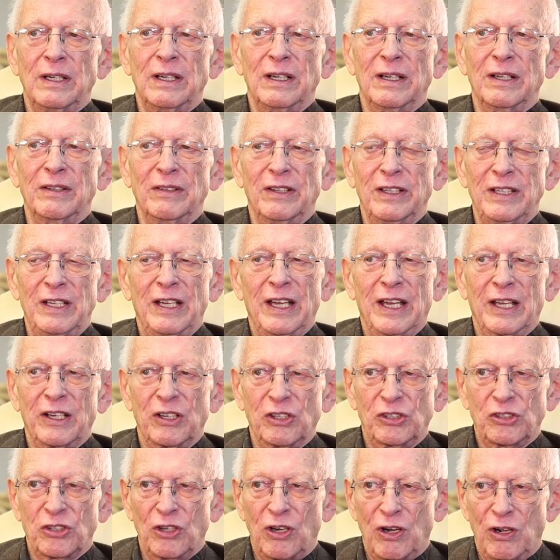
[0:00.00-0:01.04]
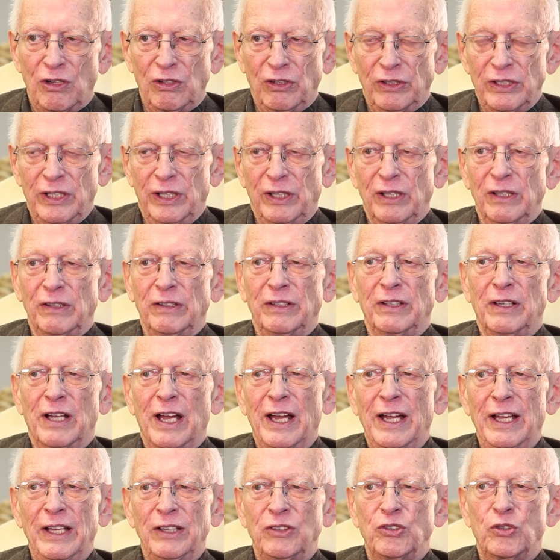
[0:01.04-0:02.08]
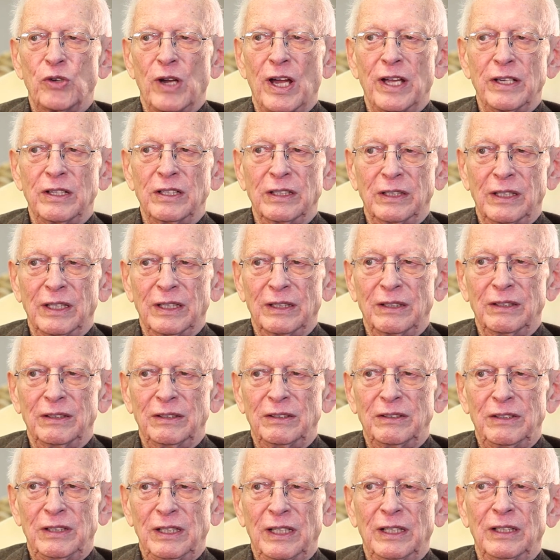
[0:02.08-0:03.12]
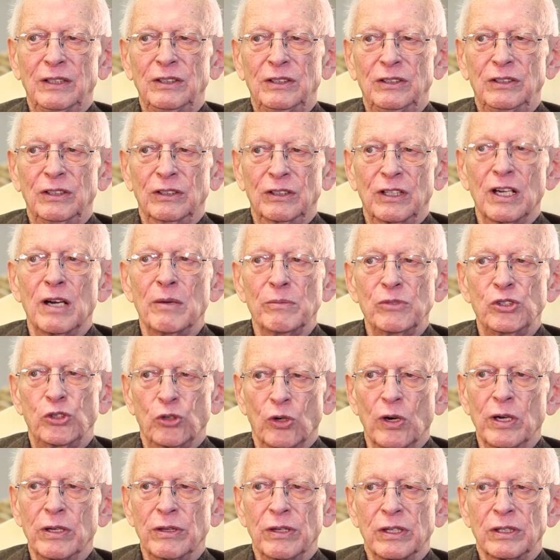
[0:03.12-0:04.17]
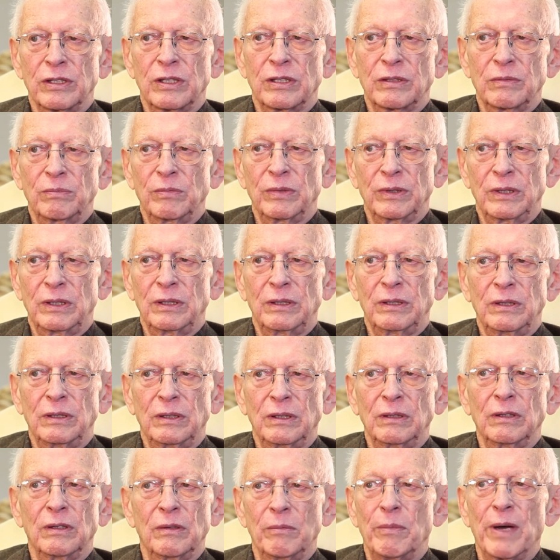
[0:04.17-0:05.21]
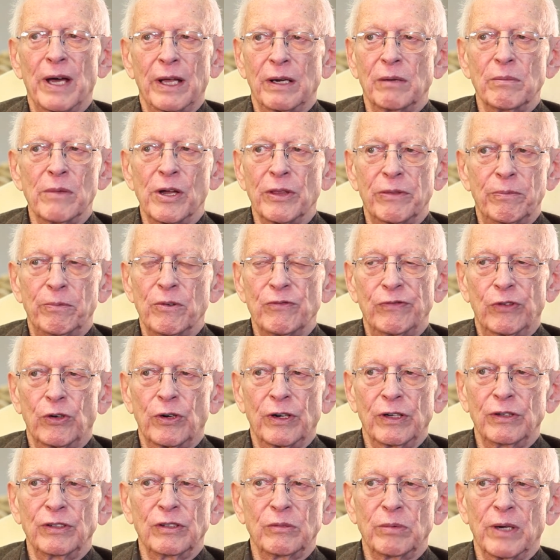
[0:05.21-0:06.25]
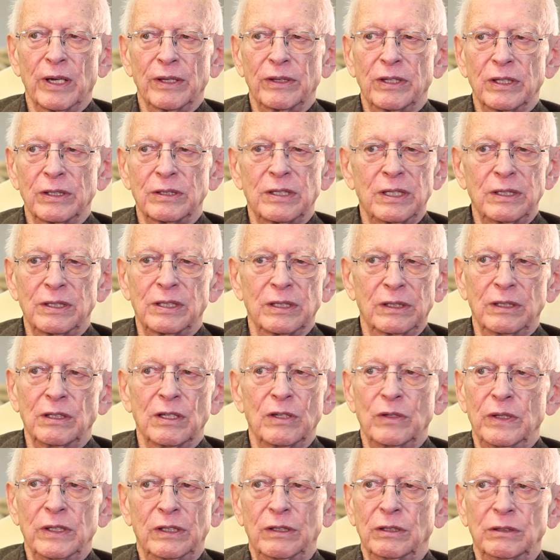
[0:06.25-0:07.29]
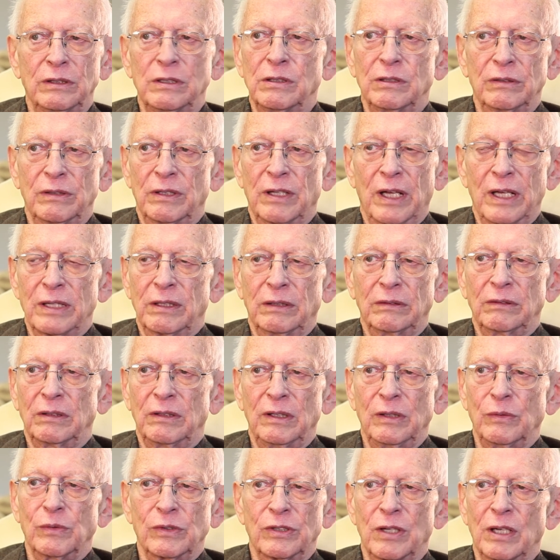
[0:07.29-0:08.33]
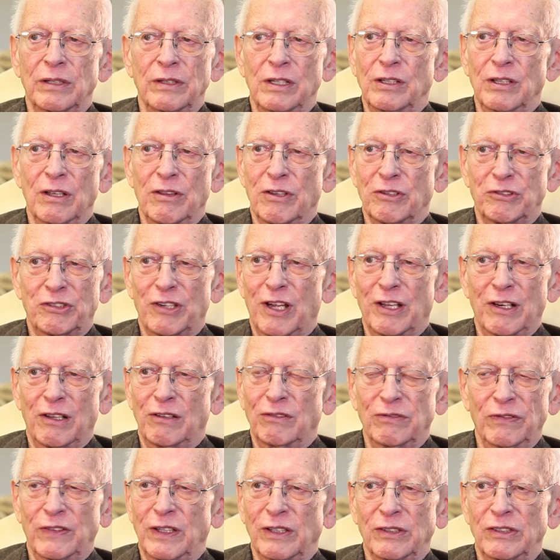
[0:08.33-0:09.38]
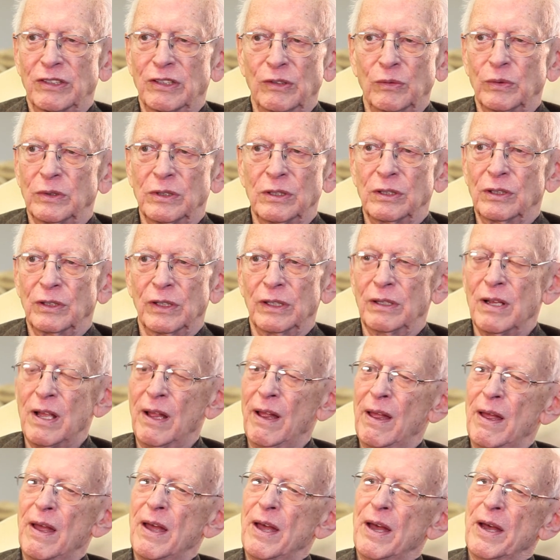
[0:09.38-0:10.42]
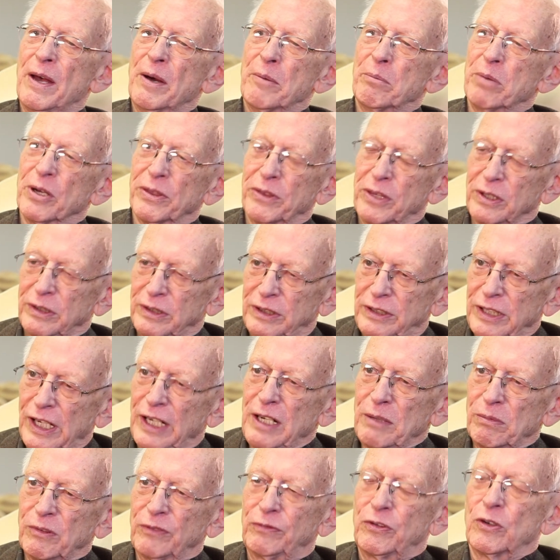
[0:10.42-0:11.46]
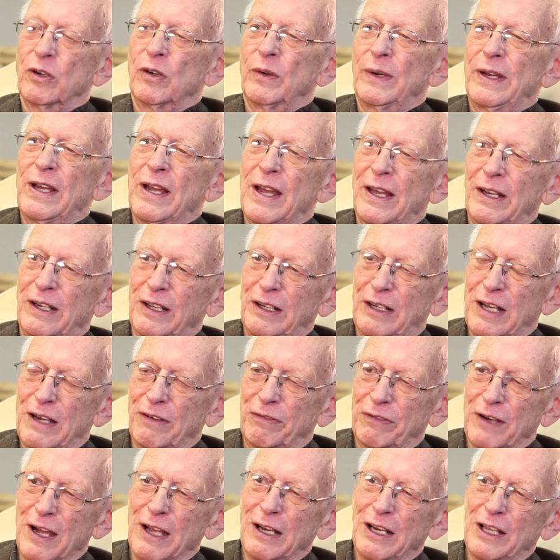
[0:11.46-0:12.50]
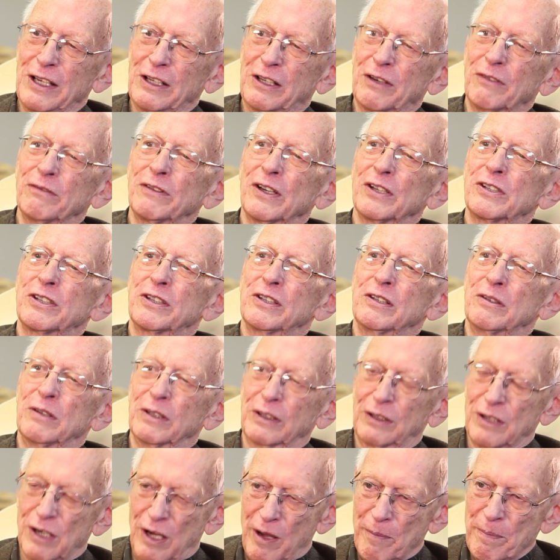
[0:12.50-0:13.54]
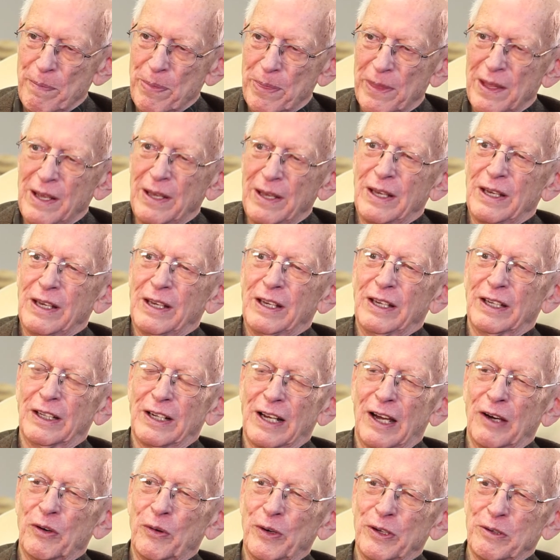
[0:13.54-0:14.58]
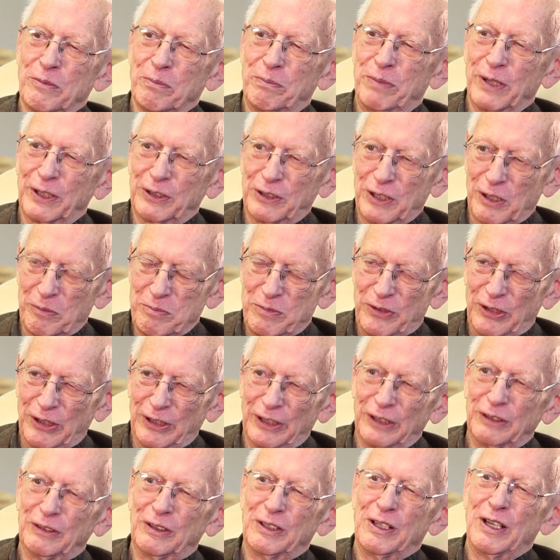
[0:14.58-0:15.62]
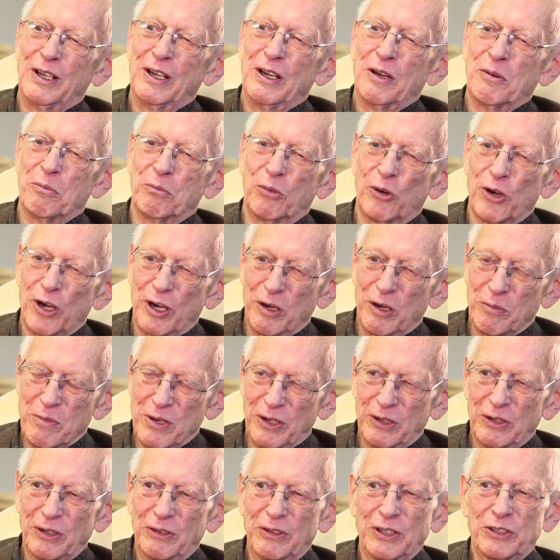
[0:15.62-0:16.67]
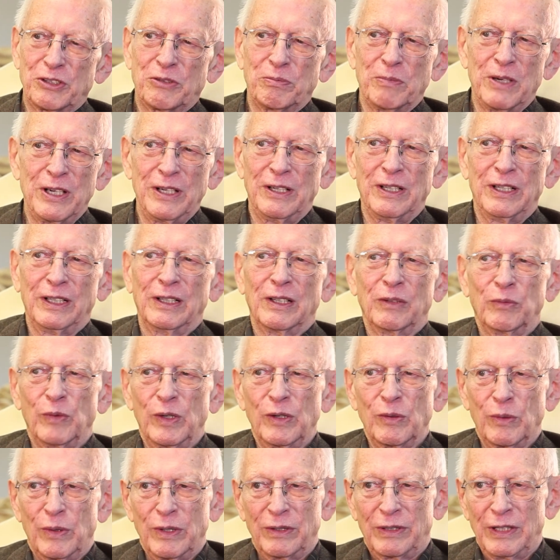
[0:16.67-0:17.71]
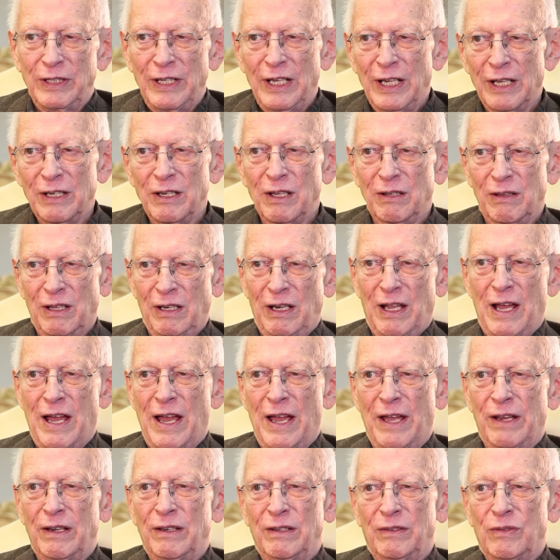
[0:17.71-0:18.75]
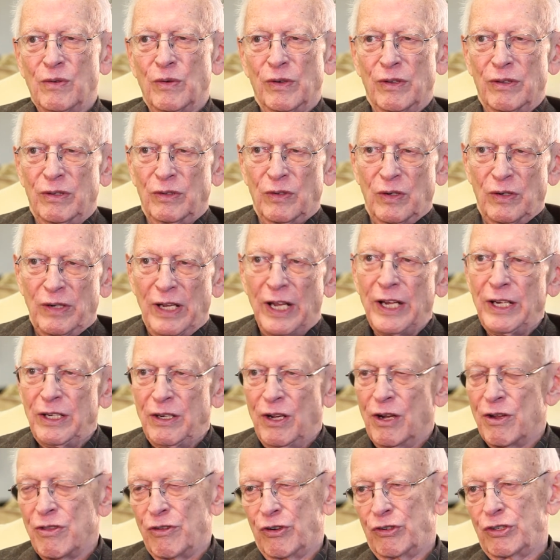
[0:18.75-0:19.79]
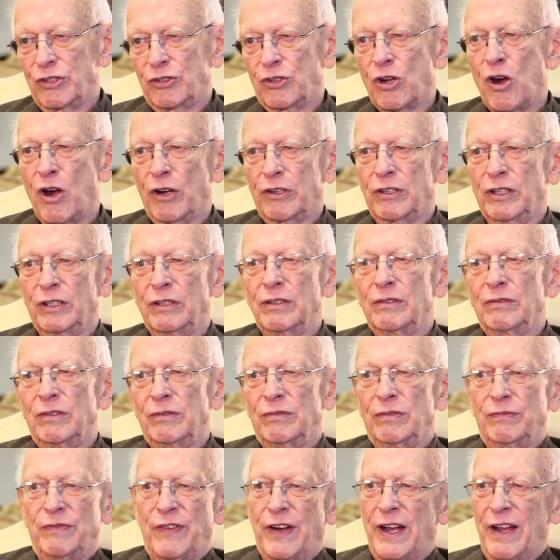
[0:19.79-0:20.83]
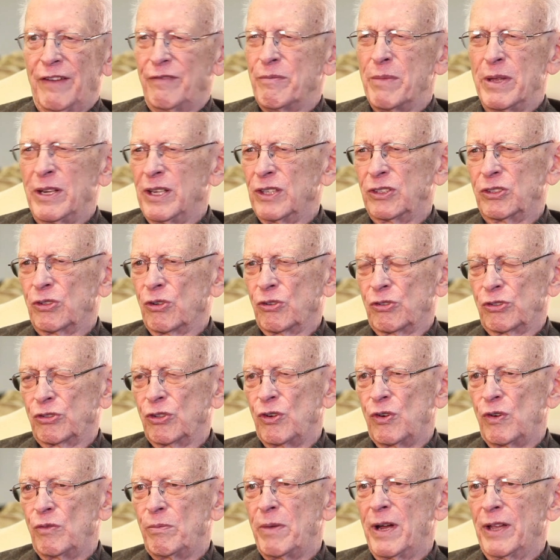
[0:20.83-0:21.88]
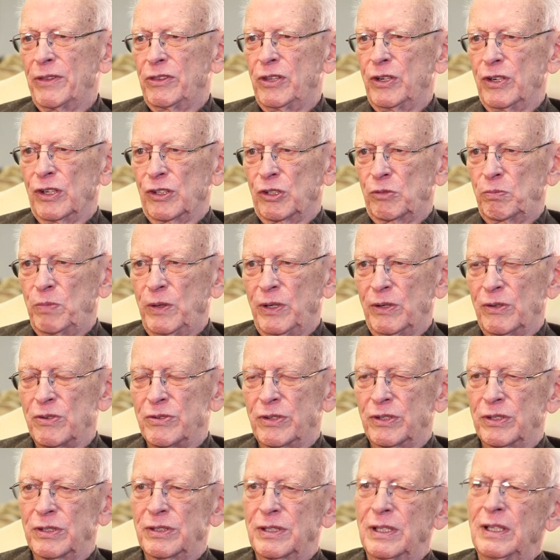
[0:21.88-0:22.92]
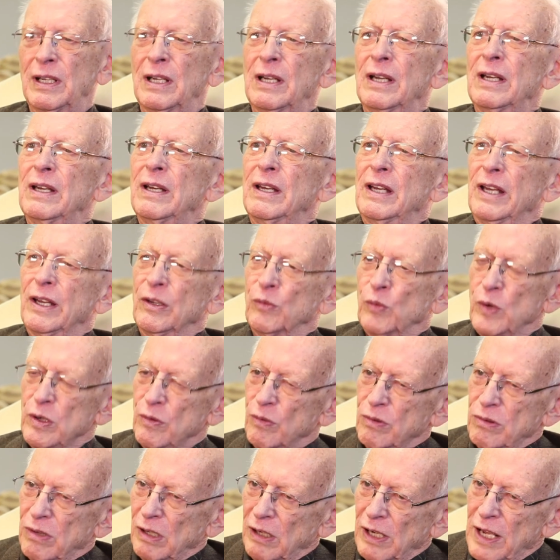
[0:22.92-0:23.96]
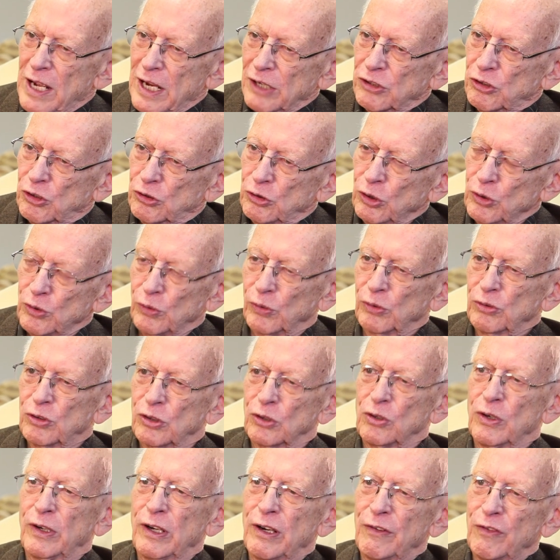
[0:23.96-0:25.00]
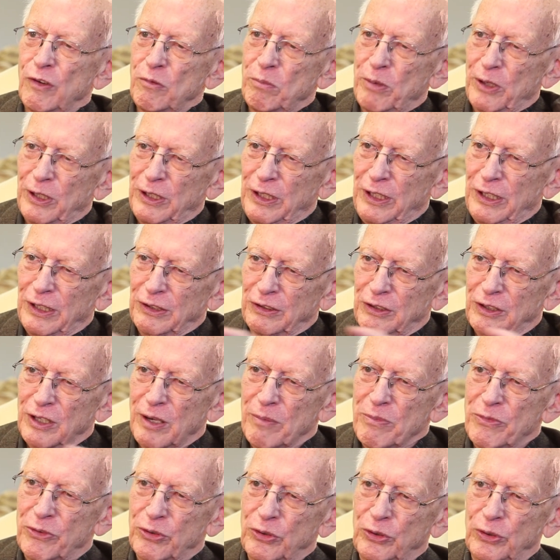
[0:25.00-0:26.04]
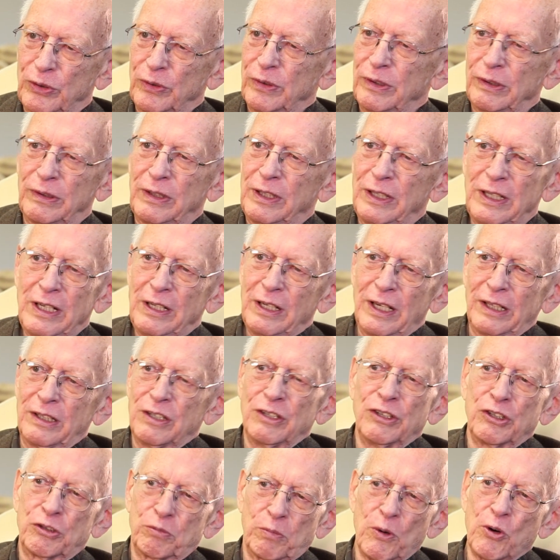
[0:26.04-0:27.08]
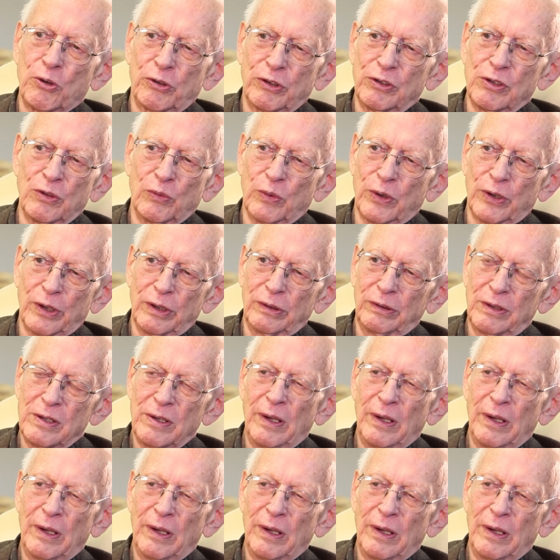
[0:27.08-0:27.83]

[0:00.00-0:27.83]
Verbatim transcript: And they had us all there, and I had tried to get Ted to come join us, but about a month before I knew about this, he said no, he couldn't do that. He was on the other side of the fence. He wouldn't do it. But the day before we had it, I finally convinced him to come. And I went and picked up Ted, brought him into this meeting, and we were at the end of the line where there were eight others talking five minutes or so about their experiences, and we were the last two. So everybody had come through, and he hadn't spoken a word.